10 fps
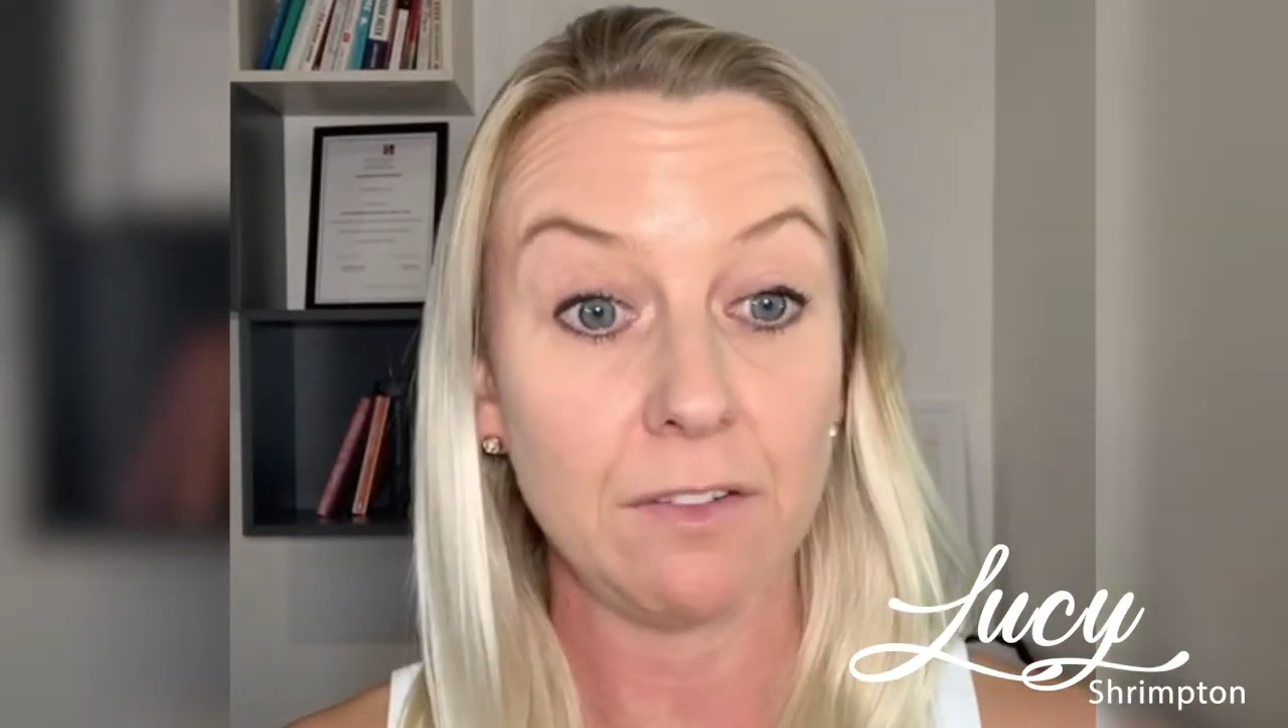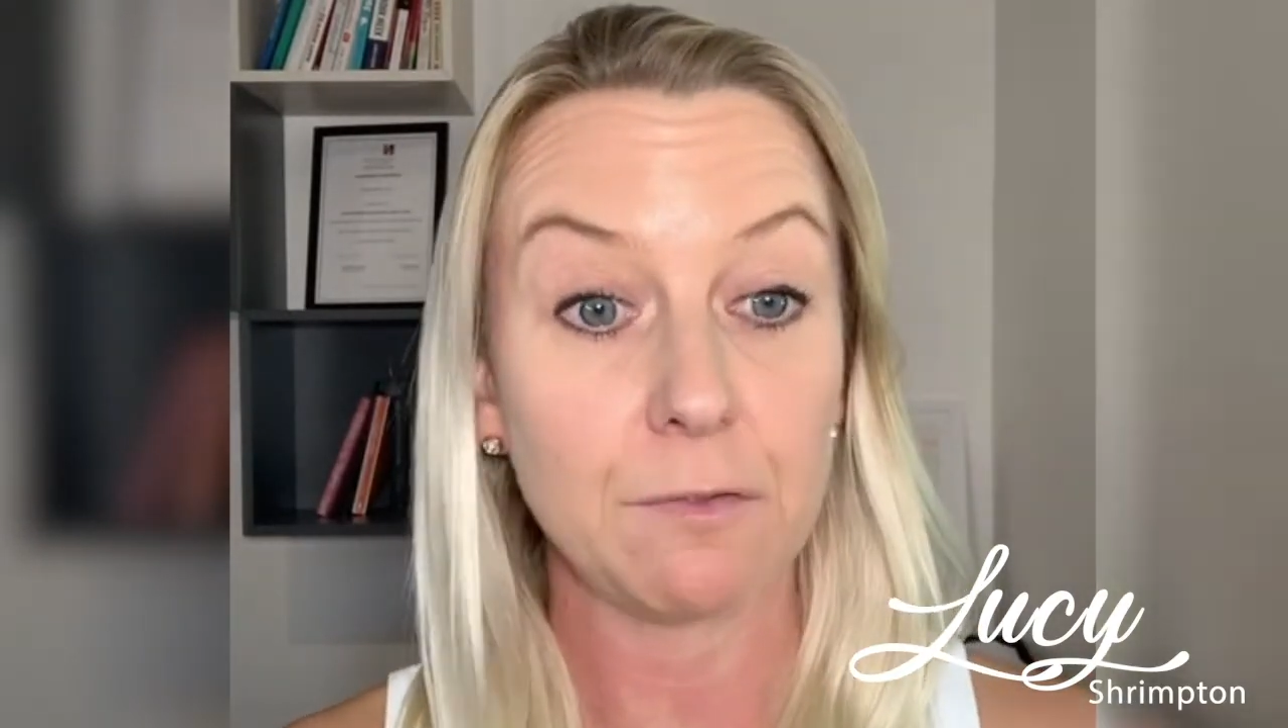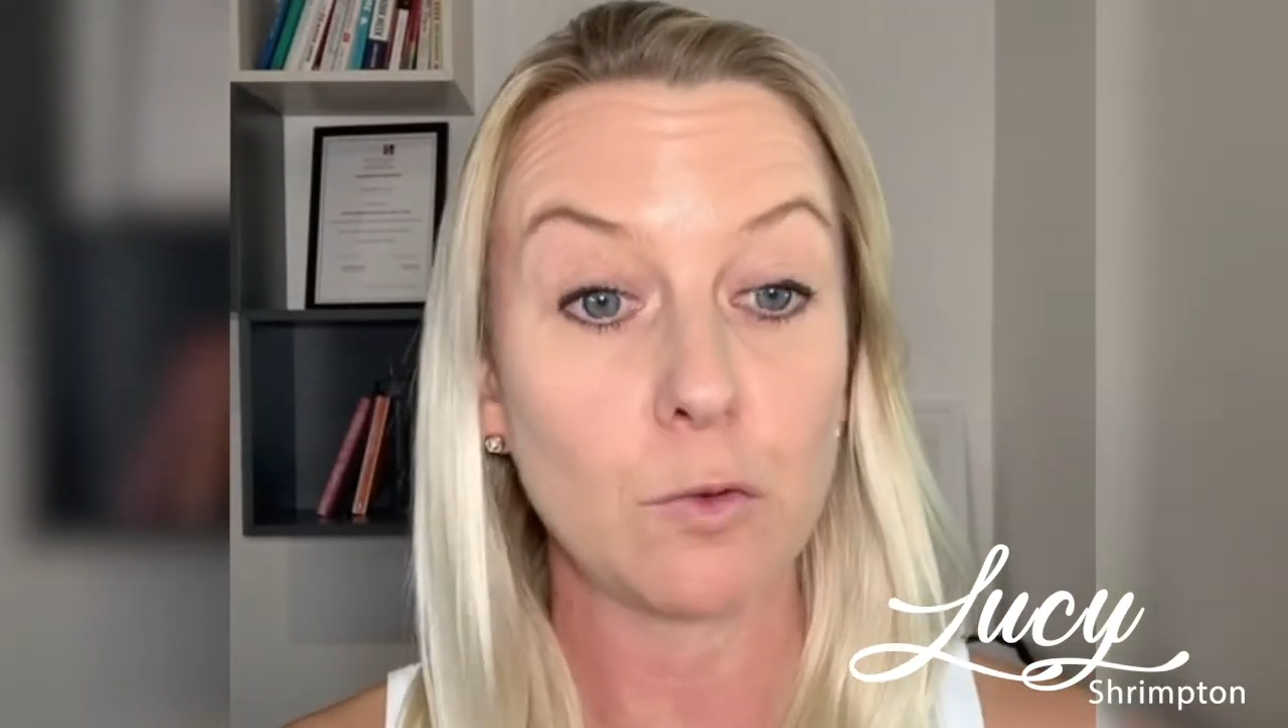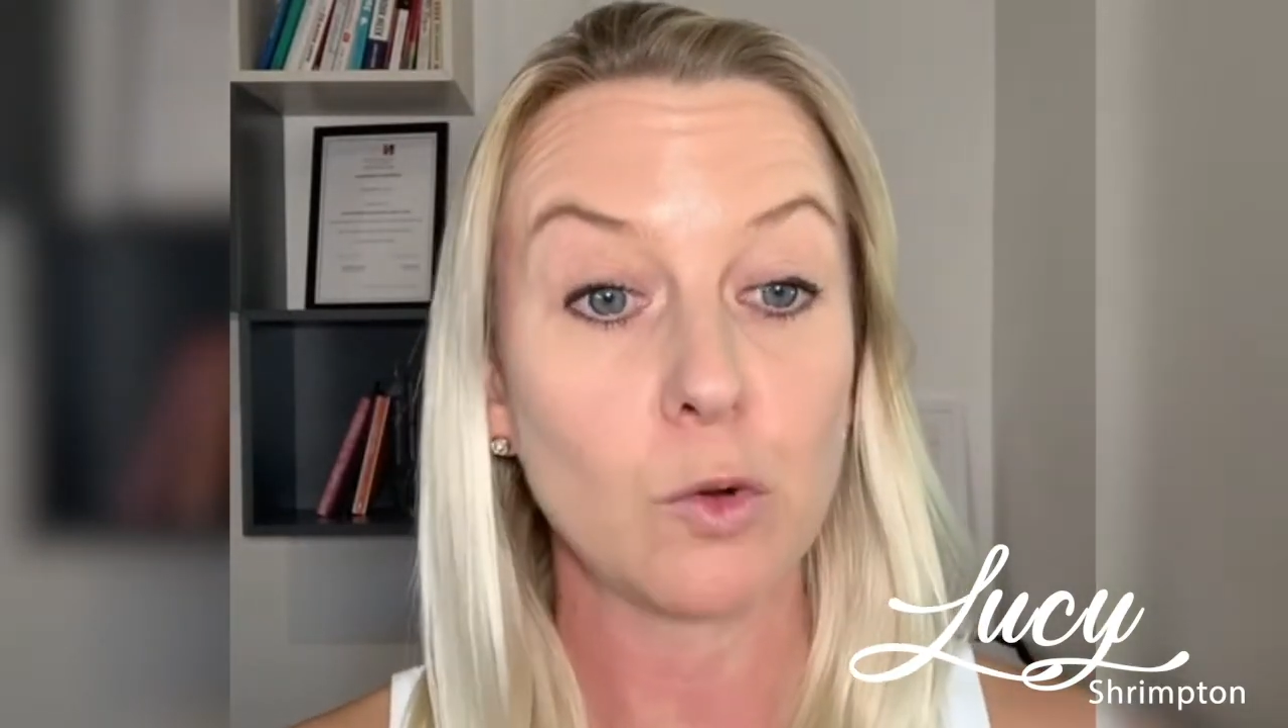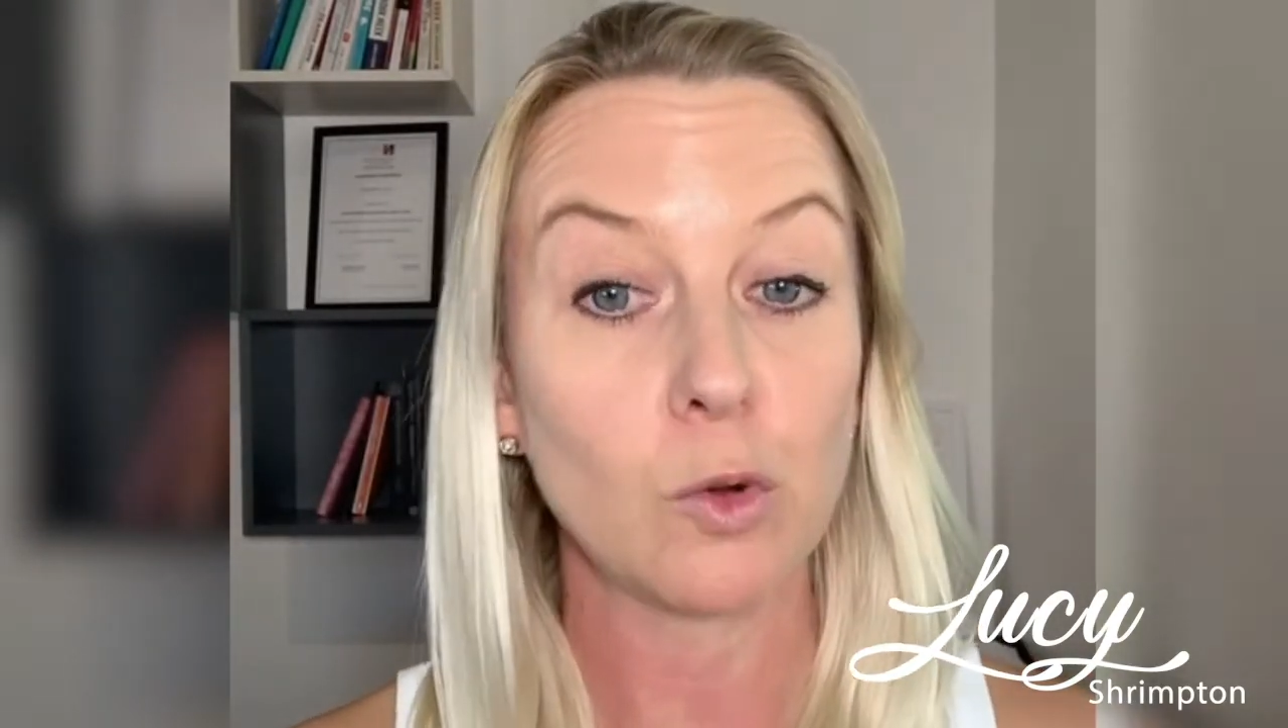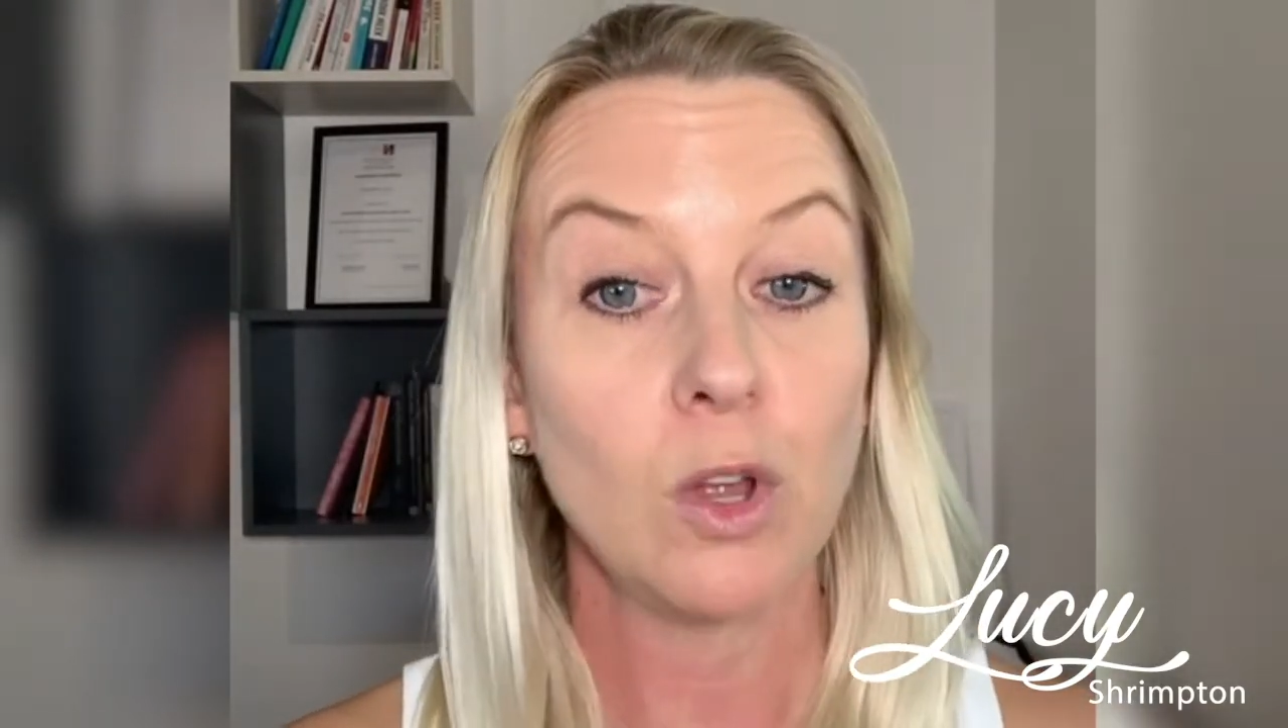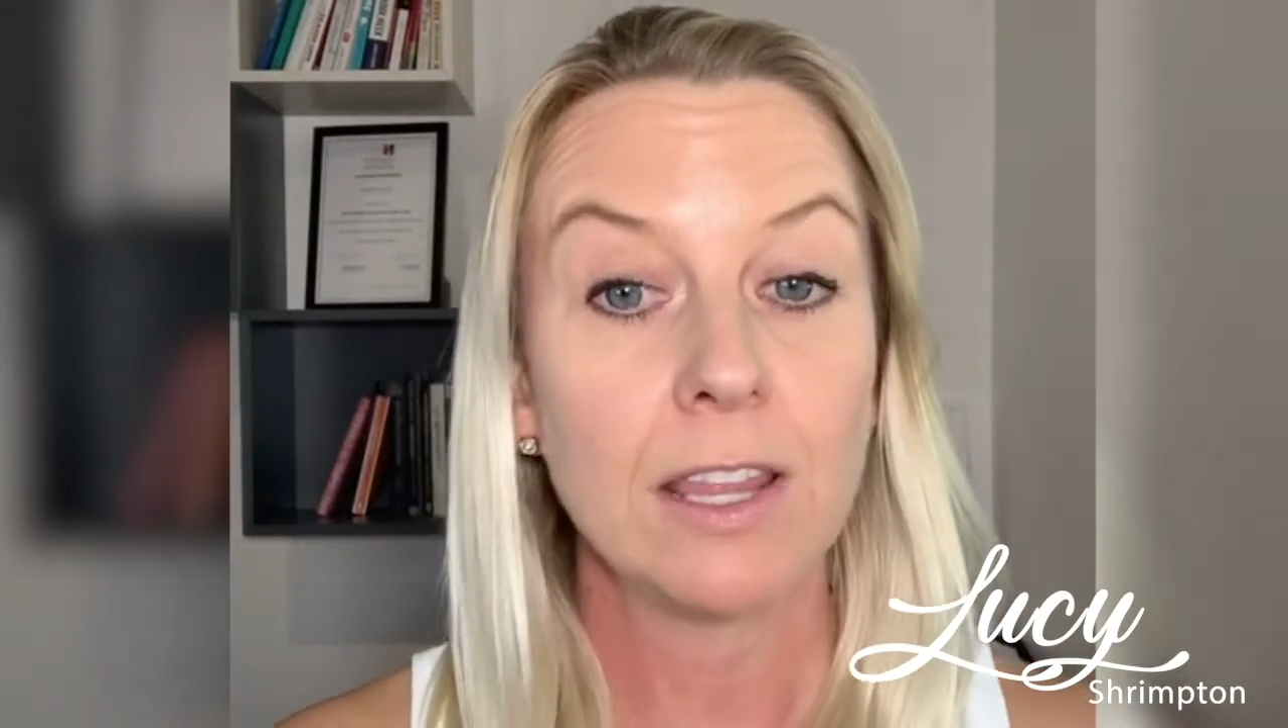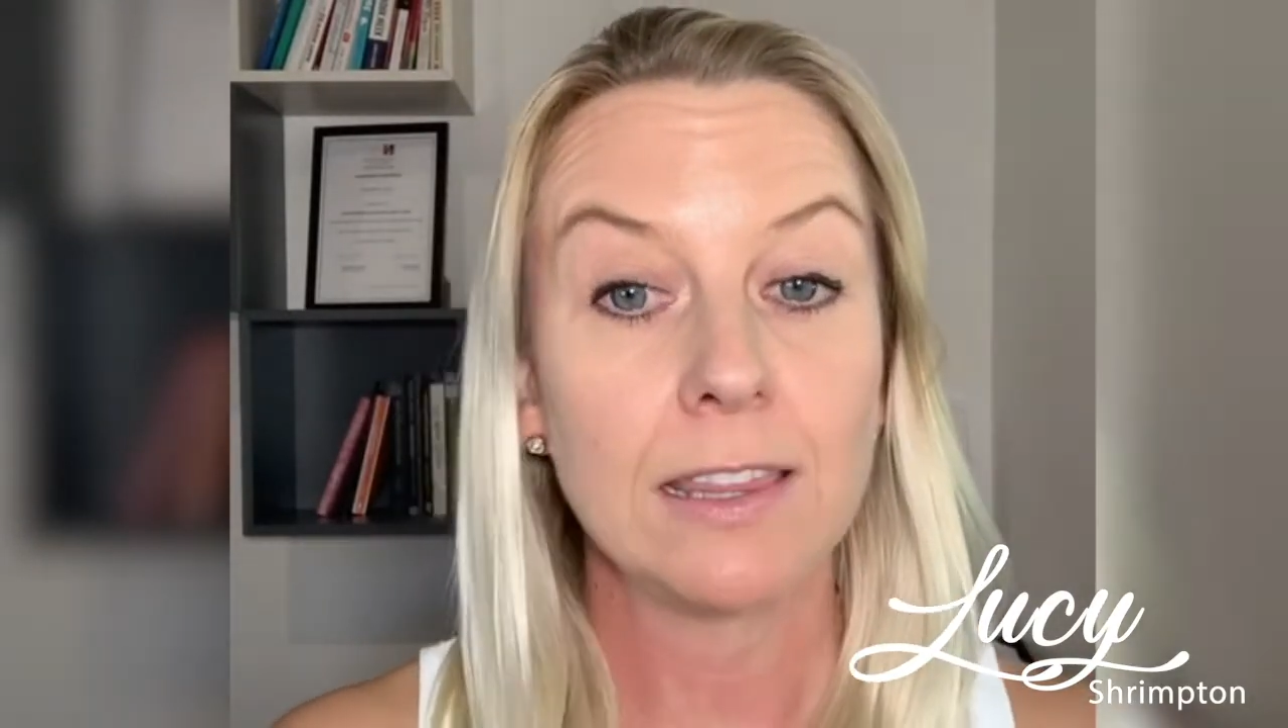for